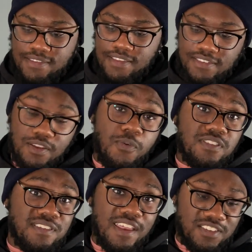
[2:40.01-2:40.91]
This is a one
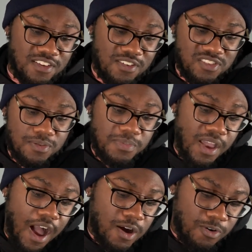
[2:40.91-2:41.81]
take, so you can see it be
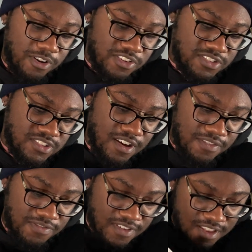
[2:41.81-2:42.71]
awkward and stuff.
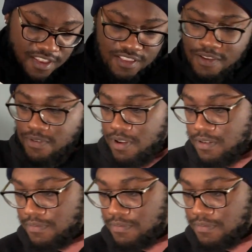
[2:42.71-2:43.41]
There we go.